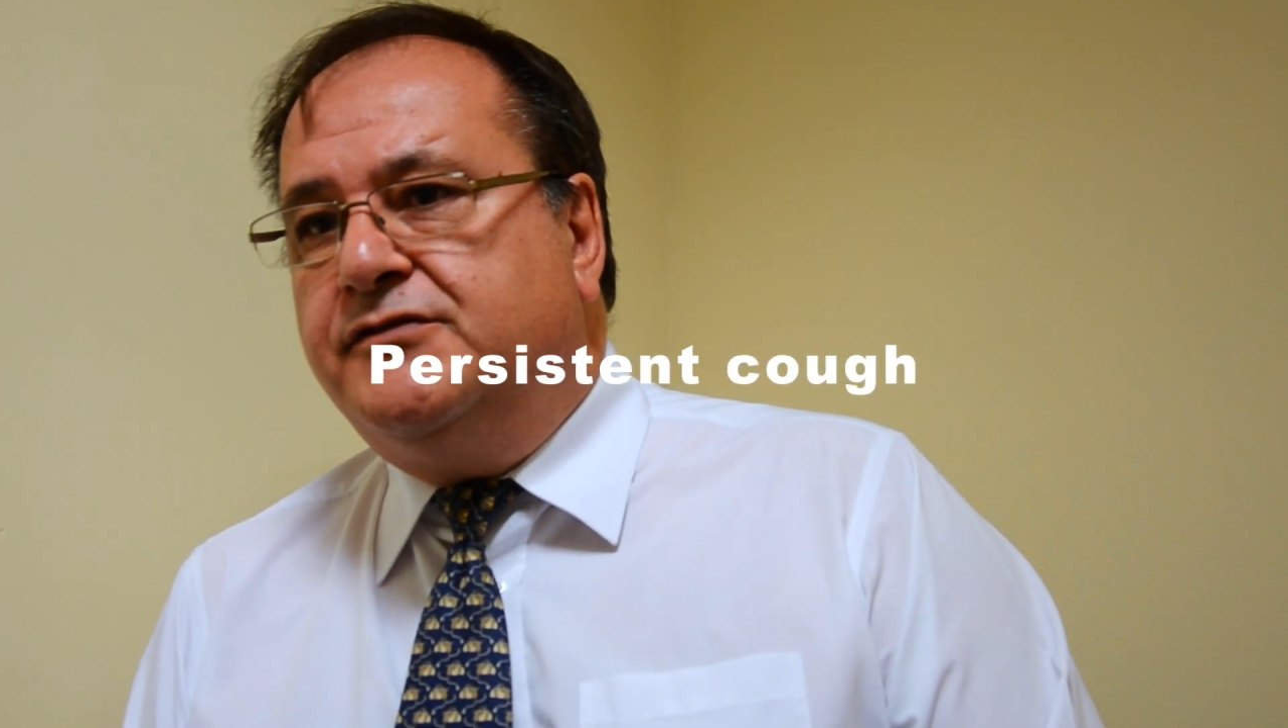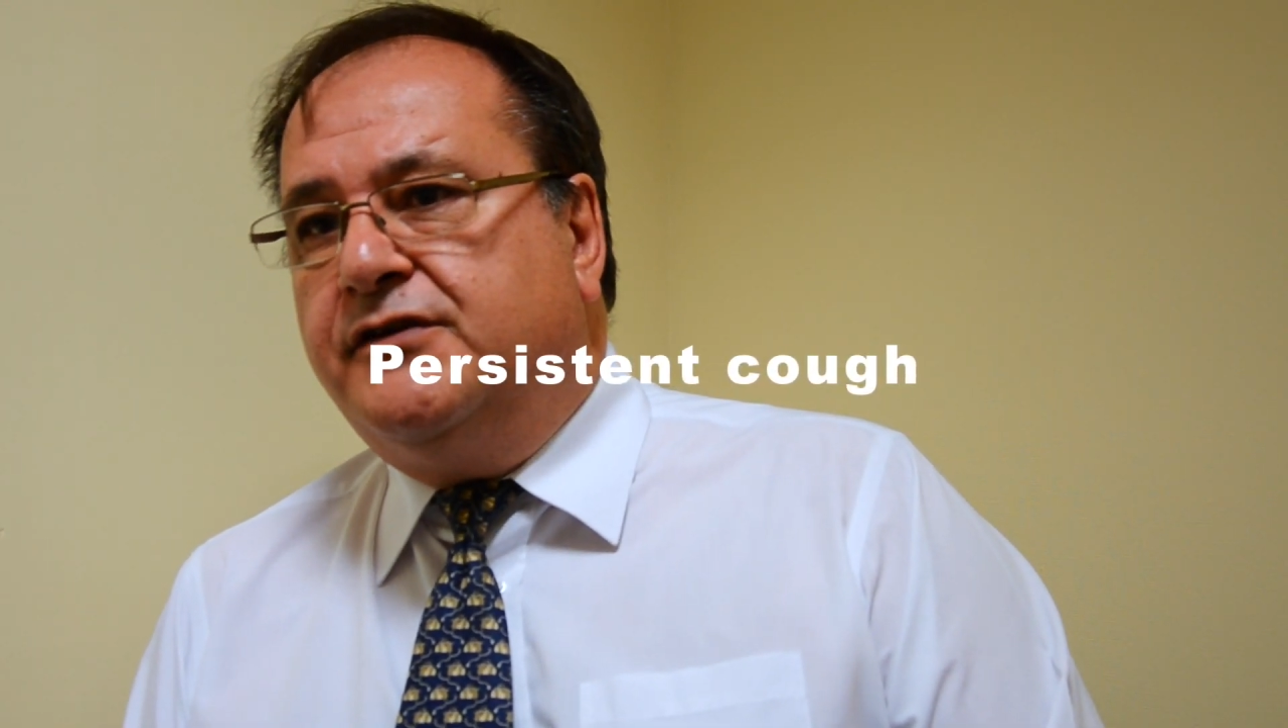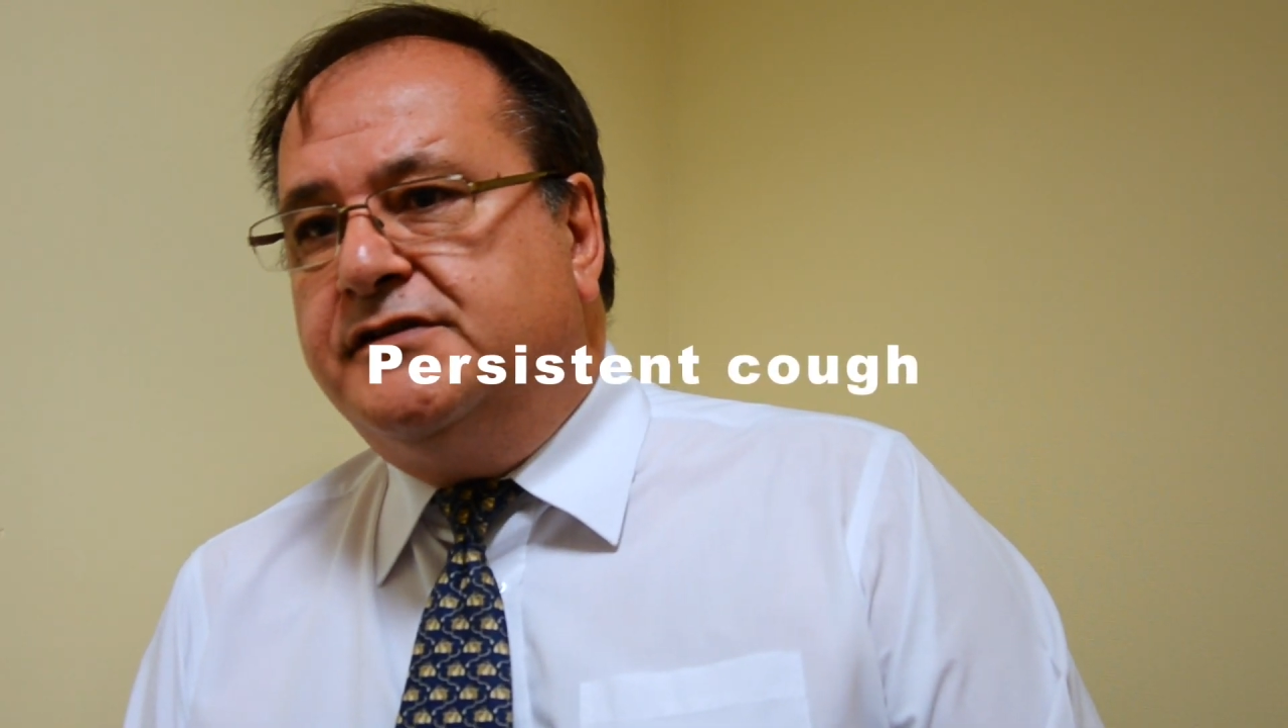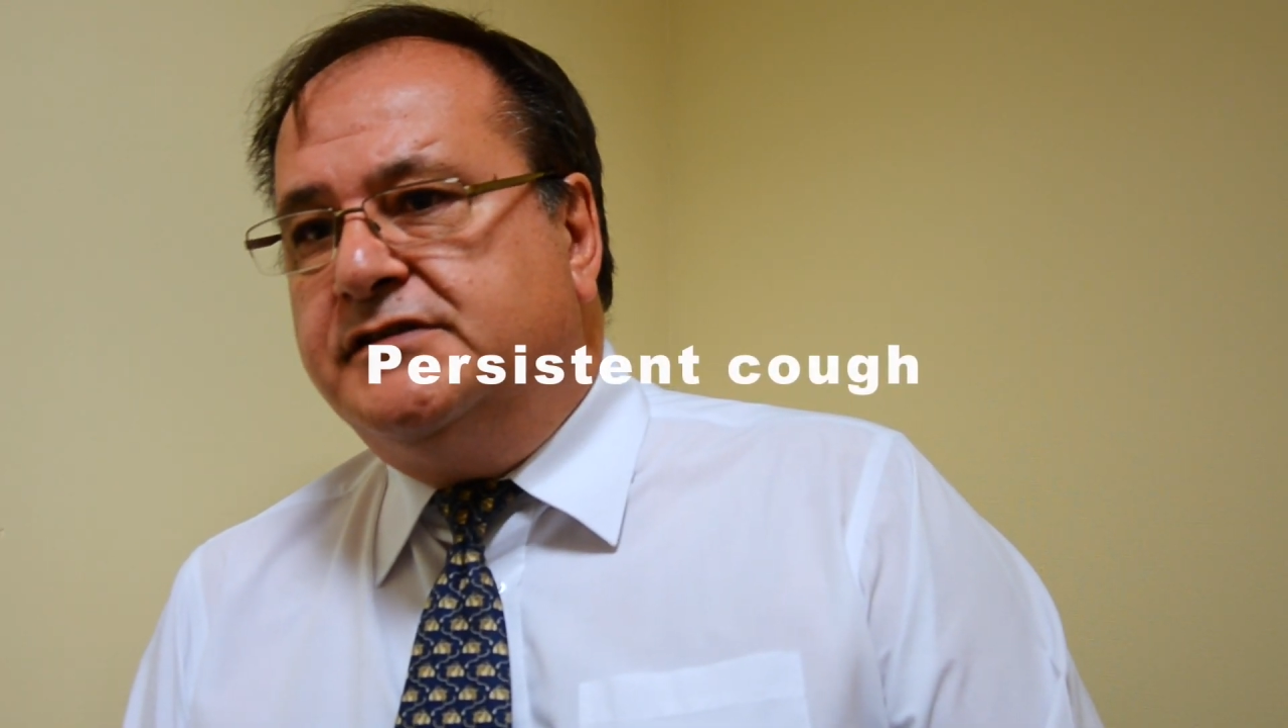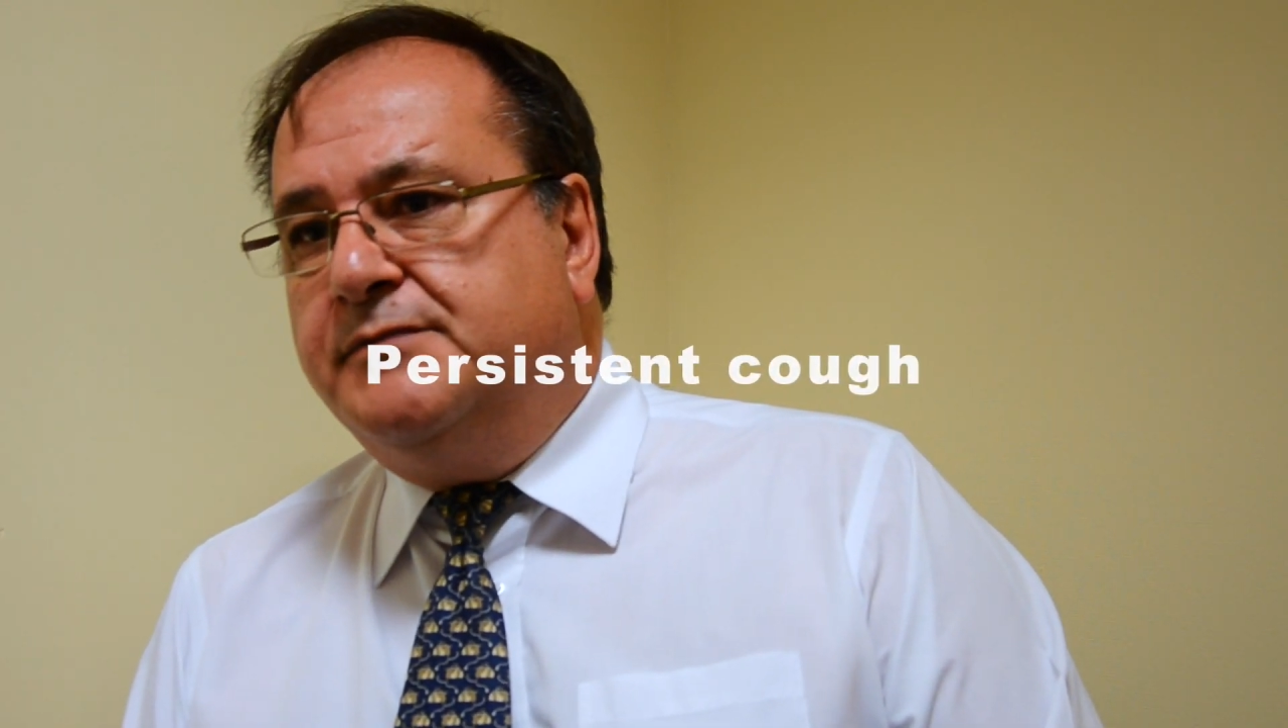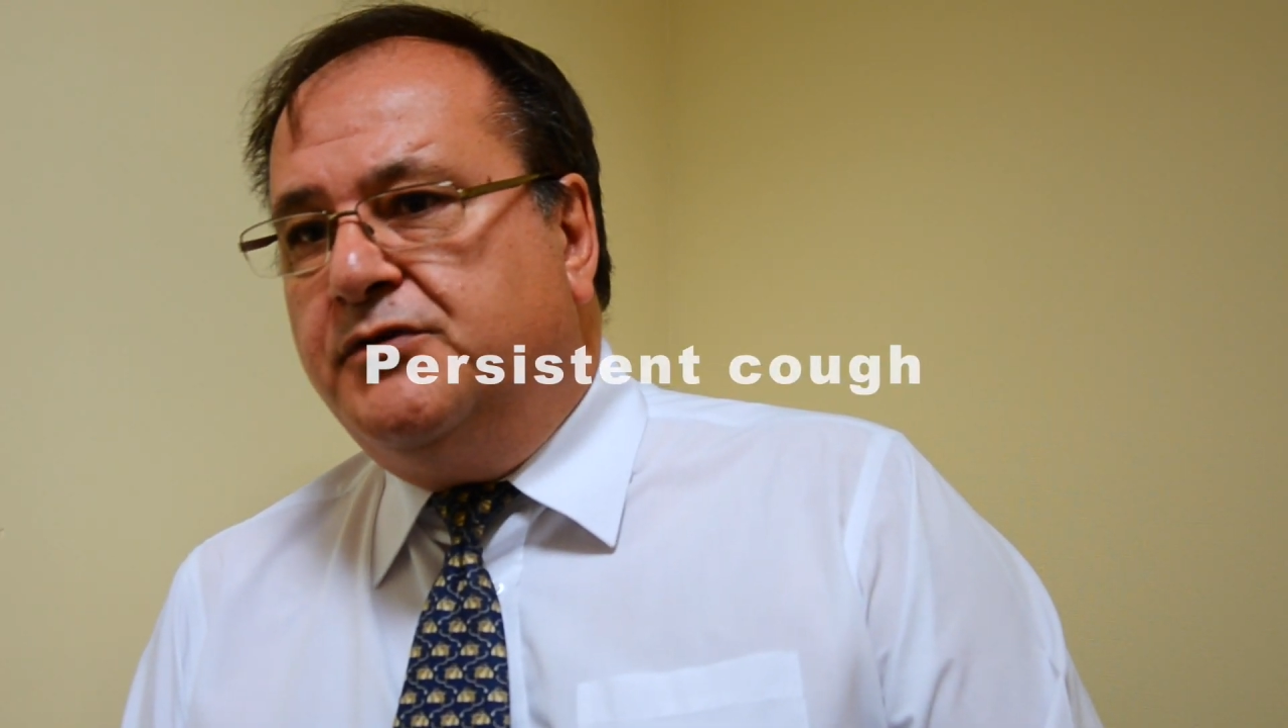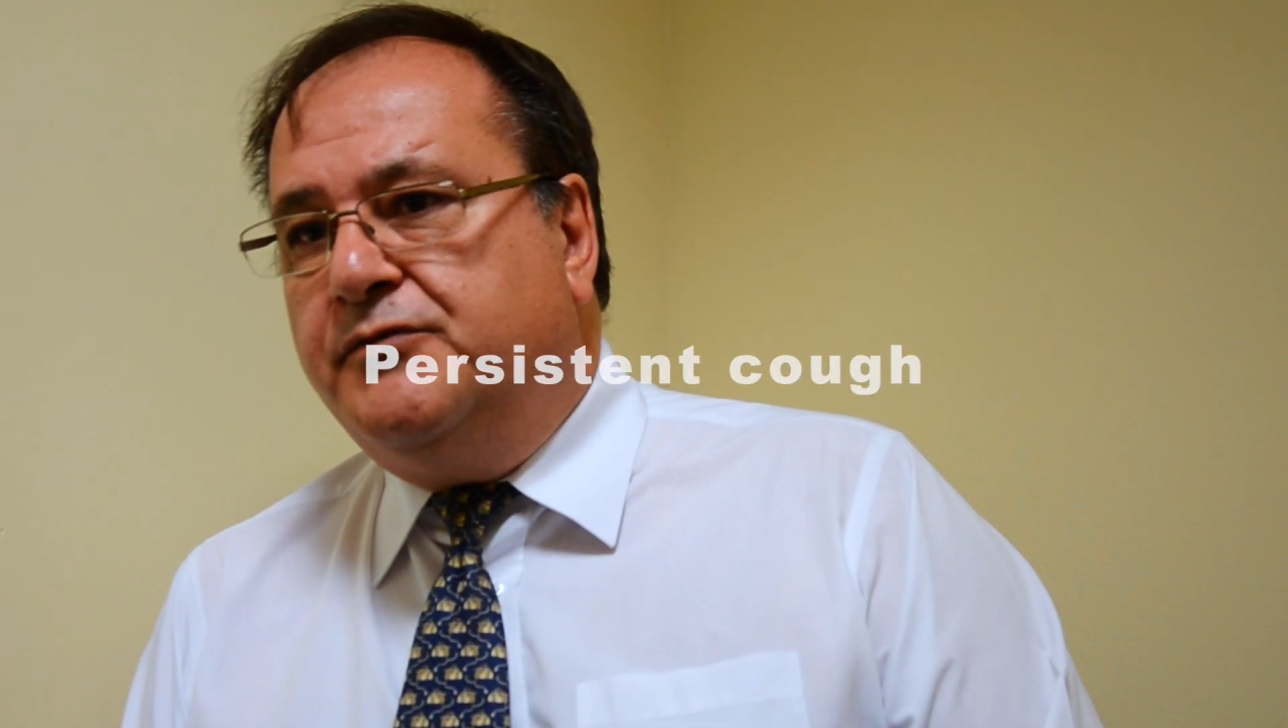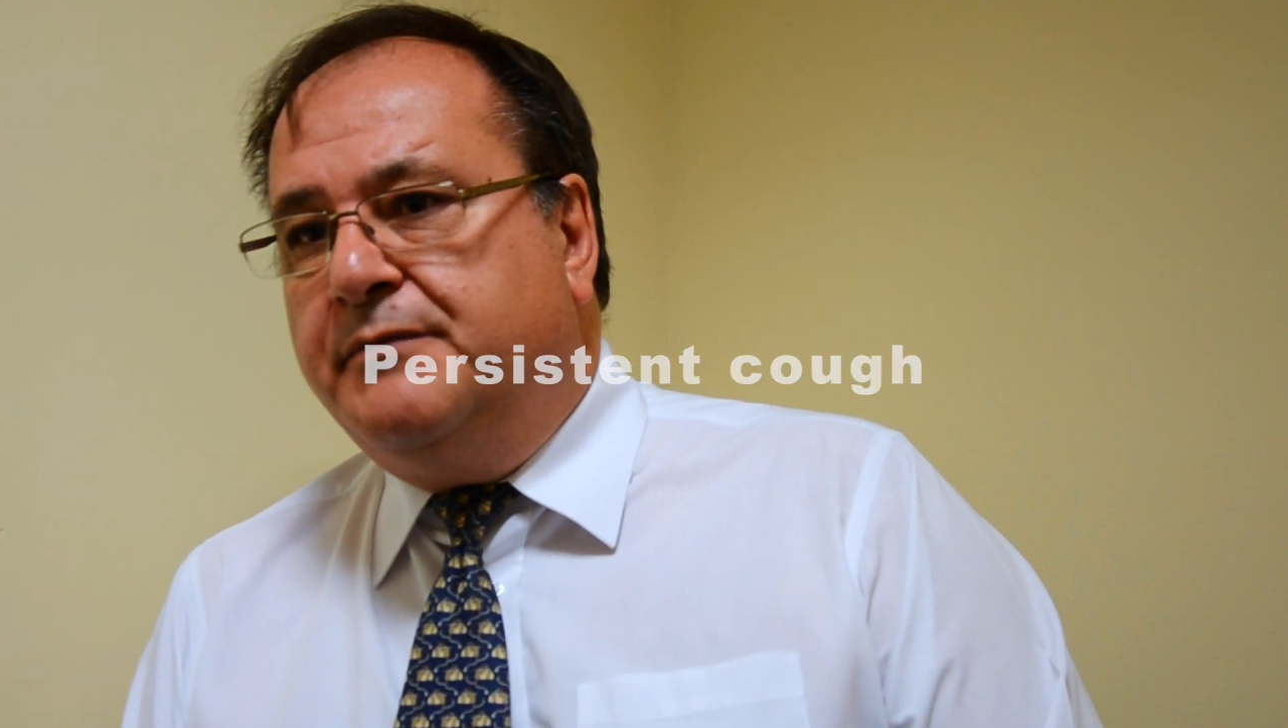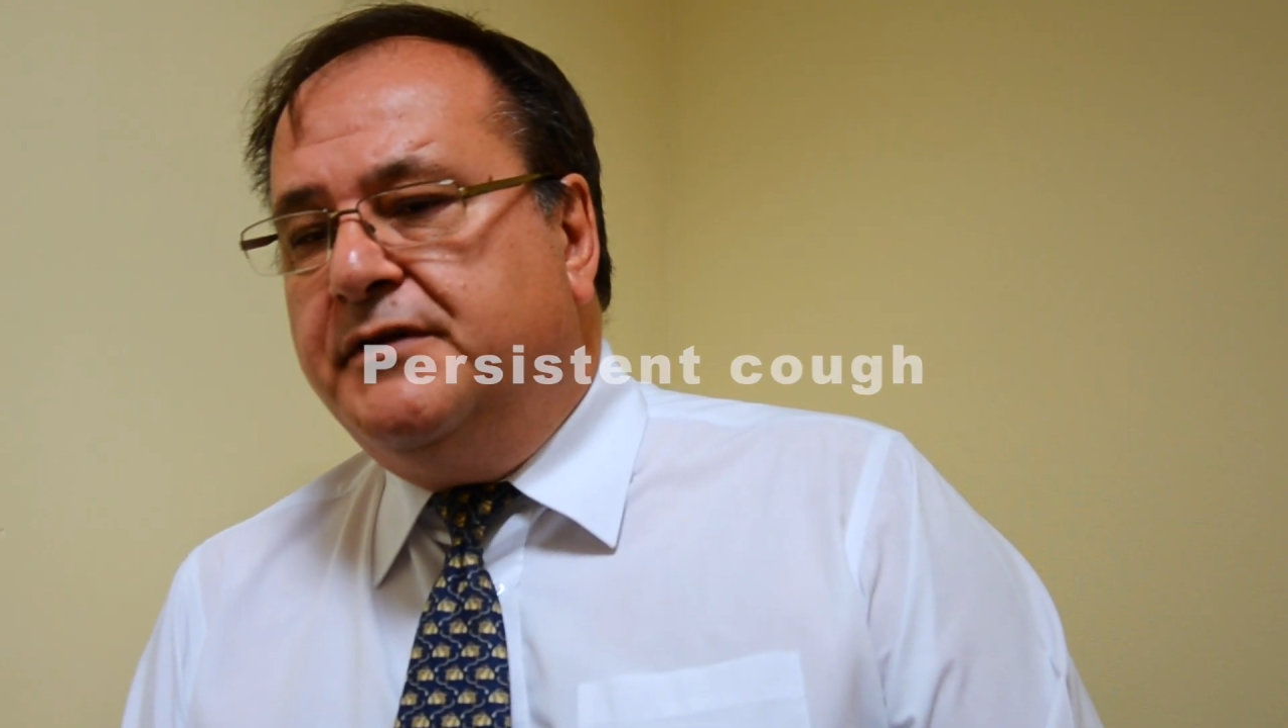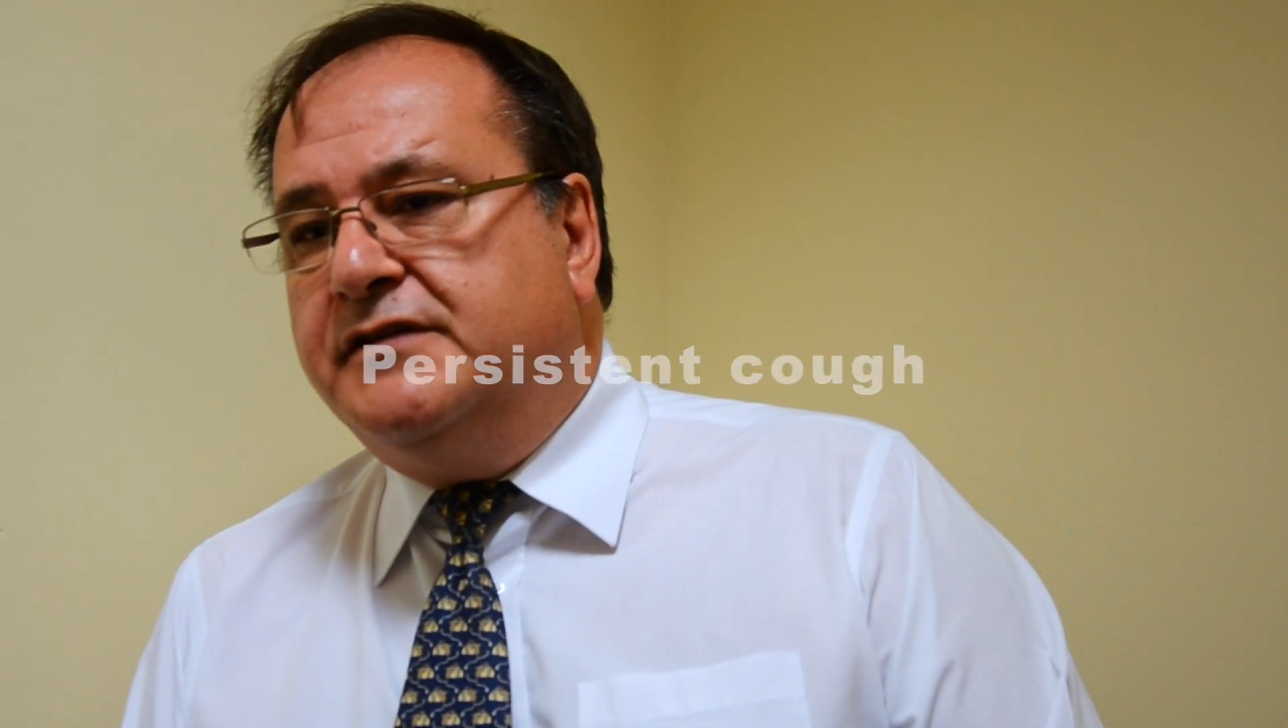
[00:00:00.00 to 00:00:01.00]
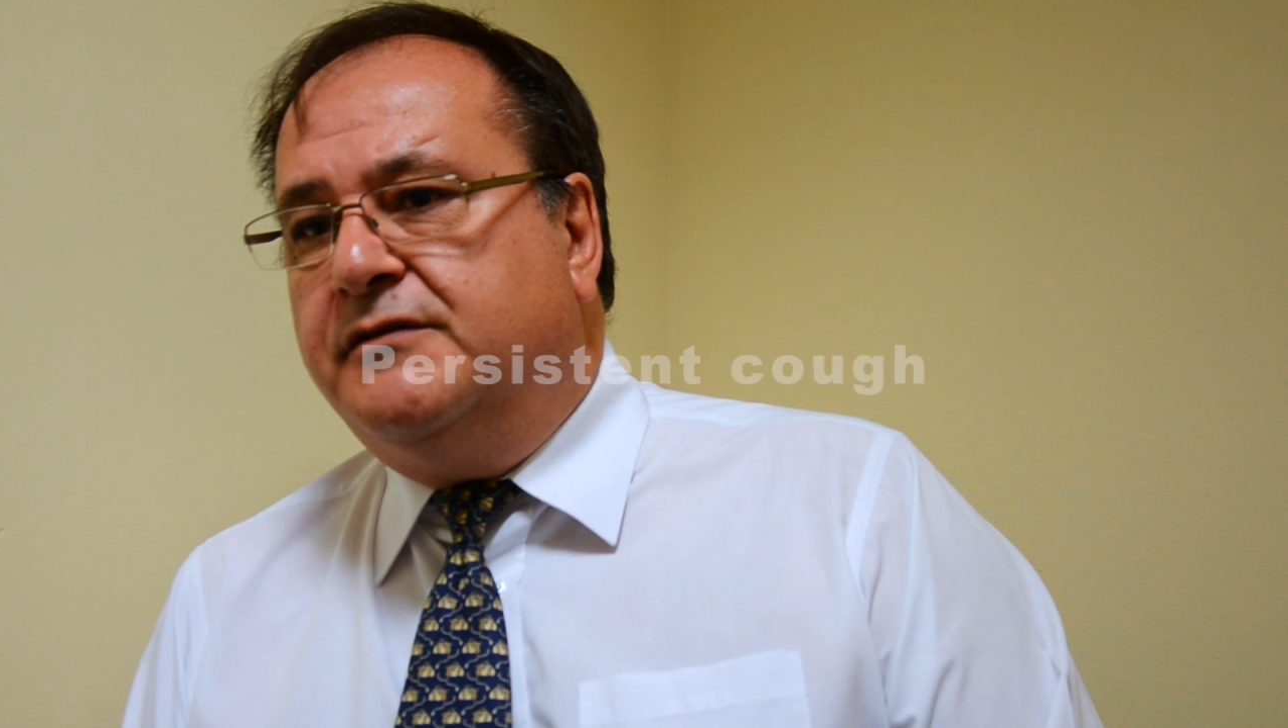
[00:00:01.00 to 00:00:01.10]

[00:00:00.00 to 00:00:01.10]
tried simple remedies